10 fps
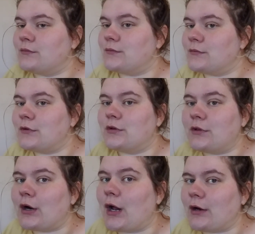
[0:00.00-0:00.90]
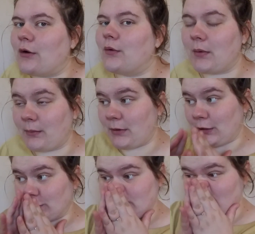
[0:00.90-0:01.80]
they're not knowing what I'm
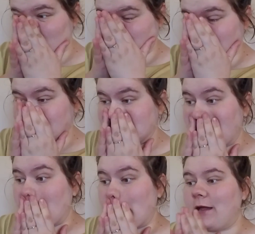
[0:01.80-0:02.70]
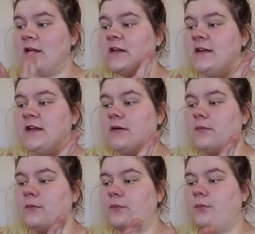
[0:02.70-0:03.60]
eating. So we'll just see
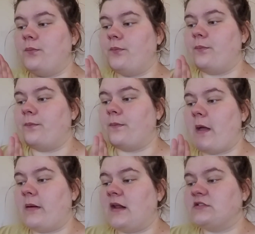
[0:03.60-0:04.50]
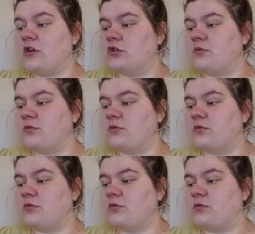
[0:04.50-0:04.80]
at my next doctor's